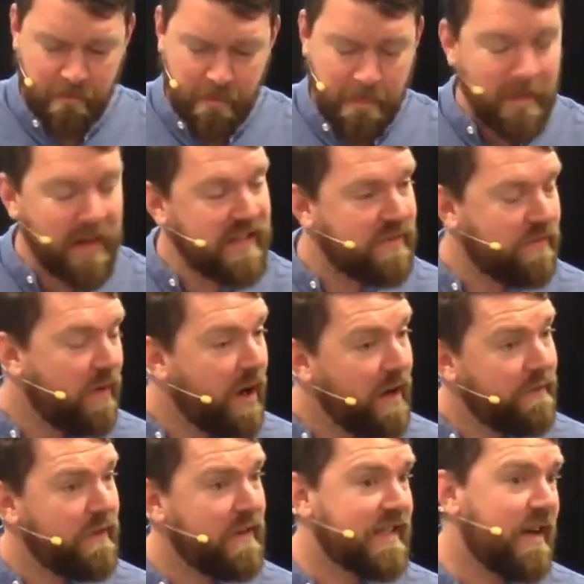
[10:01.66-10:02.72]
It's right
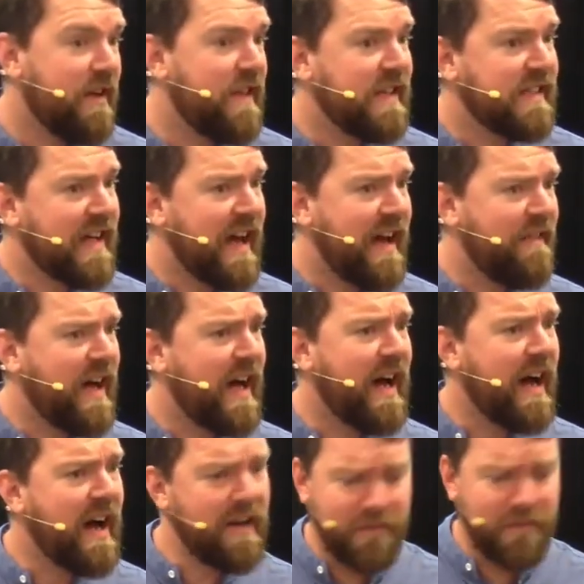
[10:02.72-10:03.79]
for us, I think, to have a heart for